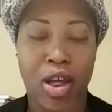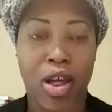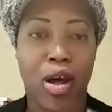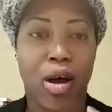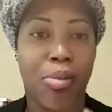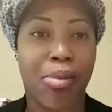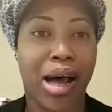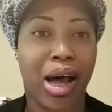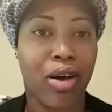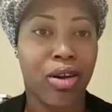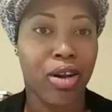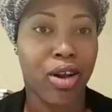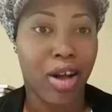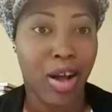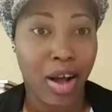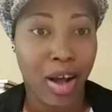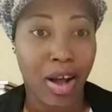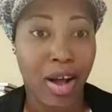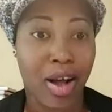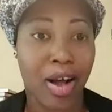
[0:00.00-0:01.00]
about
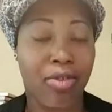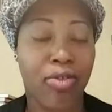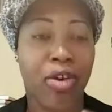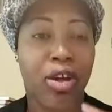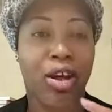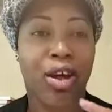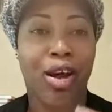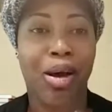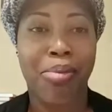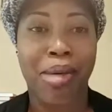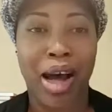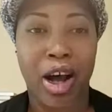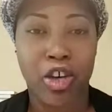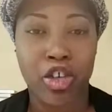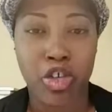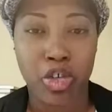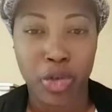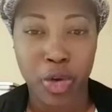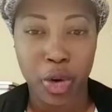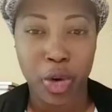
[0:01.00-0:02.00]
love, about
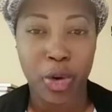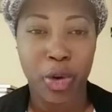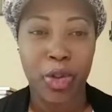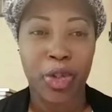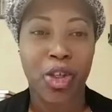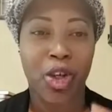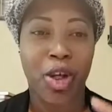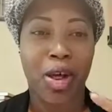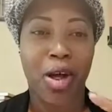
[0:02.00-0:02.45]
truth,